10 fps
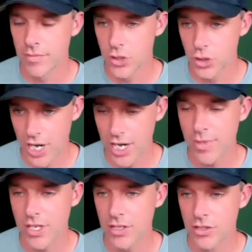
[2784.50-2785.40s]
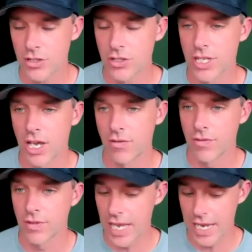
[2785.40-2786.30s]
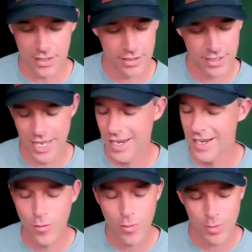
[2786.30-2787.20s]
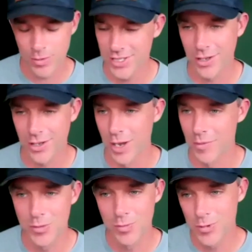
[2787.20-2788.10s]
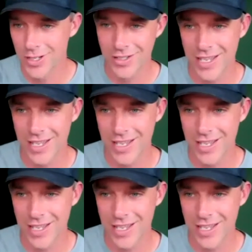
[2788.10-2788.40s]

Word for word: try to be yourself. Like, and I know people say this all the time. Just pretend the